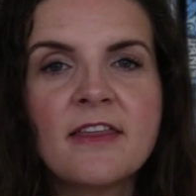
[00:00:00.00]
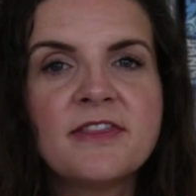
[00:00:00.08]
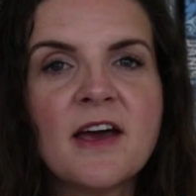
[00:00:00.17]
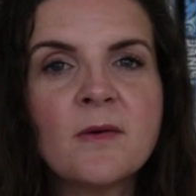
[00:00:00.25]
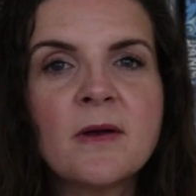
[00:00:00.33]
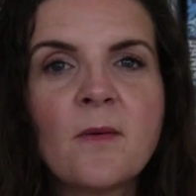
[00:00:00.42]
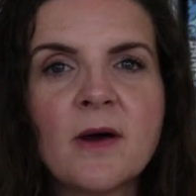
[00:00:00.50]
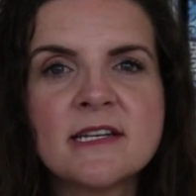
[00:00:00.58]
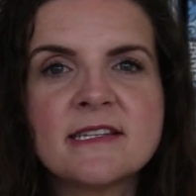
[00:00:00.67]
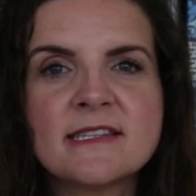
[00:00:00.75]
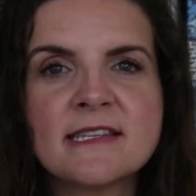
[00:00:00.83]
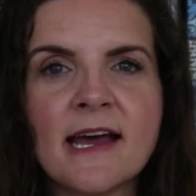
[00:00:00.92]
Then we
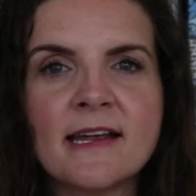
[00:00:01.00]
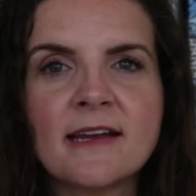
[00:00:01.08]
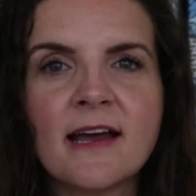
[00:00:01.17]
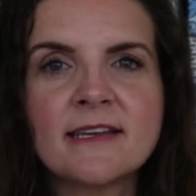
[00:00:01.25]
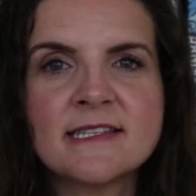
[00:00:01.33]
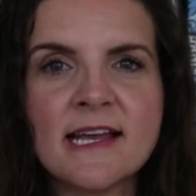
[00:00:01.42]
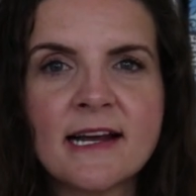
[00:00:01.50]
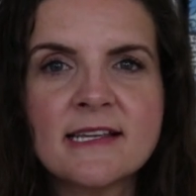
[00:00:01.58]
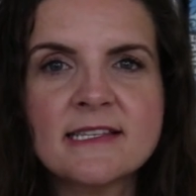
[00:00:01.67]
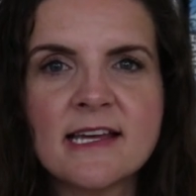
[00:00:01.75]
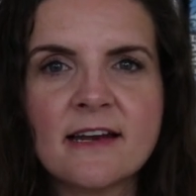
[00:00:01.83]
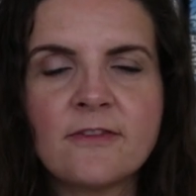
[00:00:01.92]
want to set a
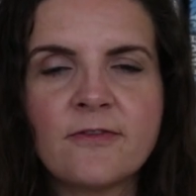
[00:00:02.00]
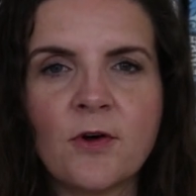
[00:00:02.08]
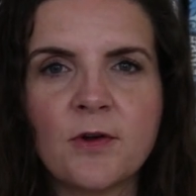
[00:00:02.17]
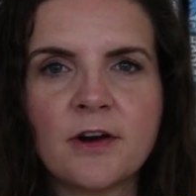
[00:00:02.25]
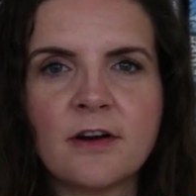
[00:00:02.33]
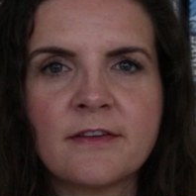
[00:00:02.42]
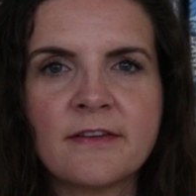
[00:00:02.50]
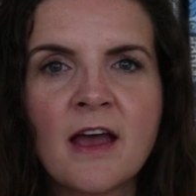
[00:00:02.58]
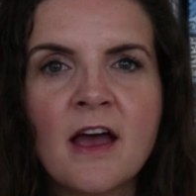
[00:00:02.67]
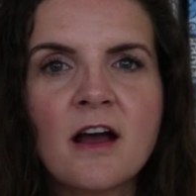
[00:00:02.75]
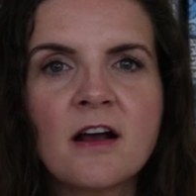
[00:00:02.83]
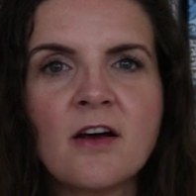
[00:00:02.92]
second set of folders
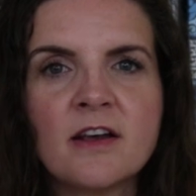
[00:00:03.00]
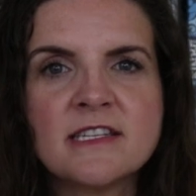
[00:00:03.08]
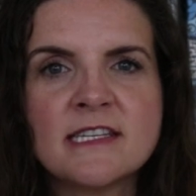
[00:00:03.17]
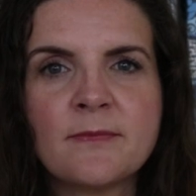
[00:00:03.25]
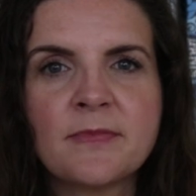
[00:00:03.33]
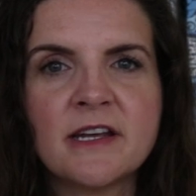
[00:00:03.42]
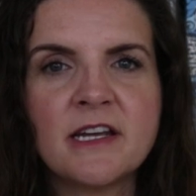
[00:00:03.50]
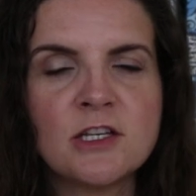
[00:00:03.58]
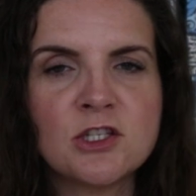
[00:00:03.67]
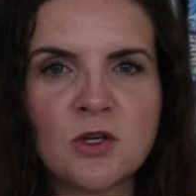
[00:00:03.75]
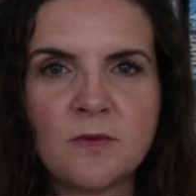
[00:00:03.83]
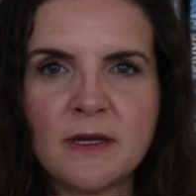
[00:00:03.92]
called
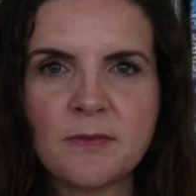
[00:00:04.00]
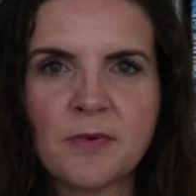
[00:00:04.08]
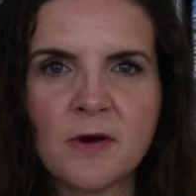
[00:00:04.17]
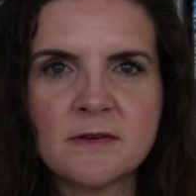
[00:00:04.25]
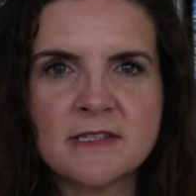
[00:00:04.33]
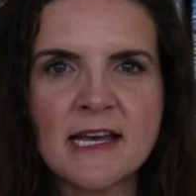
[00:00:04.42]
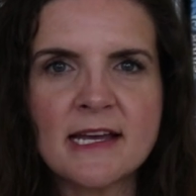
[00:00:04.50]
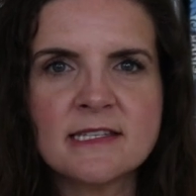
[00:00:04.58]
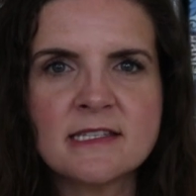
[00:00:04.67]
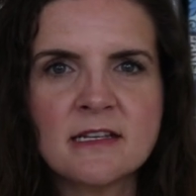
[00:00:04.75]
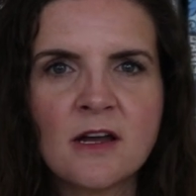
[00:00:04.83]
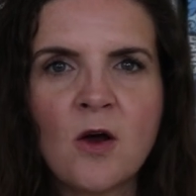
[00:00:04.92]
simply To Be
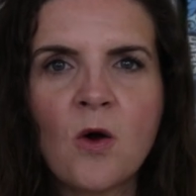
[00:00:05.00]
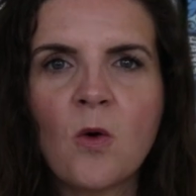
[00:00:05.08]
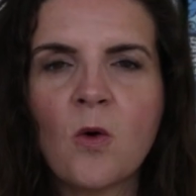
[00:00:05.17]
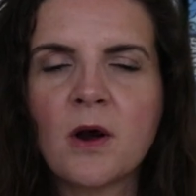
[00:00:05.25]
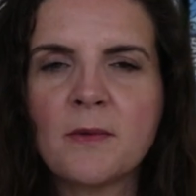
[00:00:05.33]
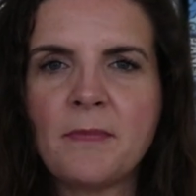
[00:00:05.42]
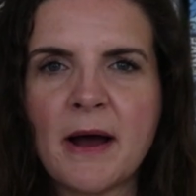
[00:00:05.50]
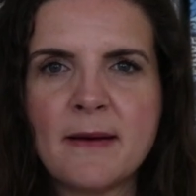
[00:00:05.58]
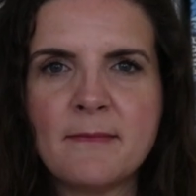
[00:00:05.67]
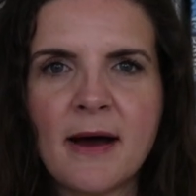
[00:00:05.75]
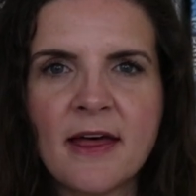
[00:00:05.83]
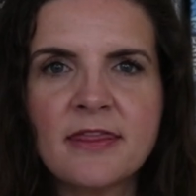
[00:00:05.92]
Processed, or
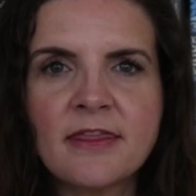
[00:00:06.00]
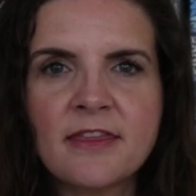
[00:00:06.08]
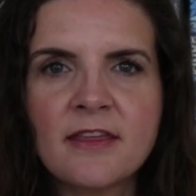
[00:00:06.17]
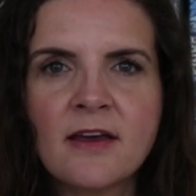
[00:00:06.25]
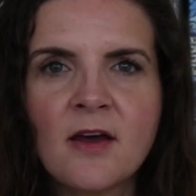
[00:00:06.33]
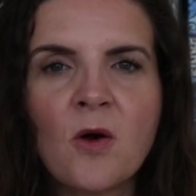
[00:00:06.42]
by month,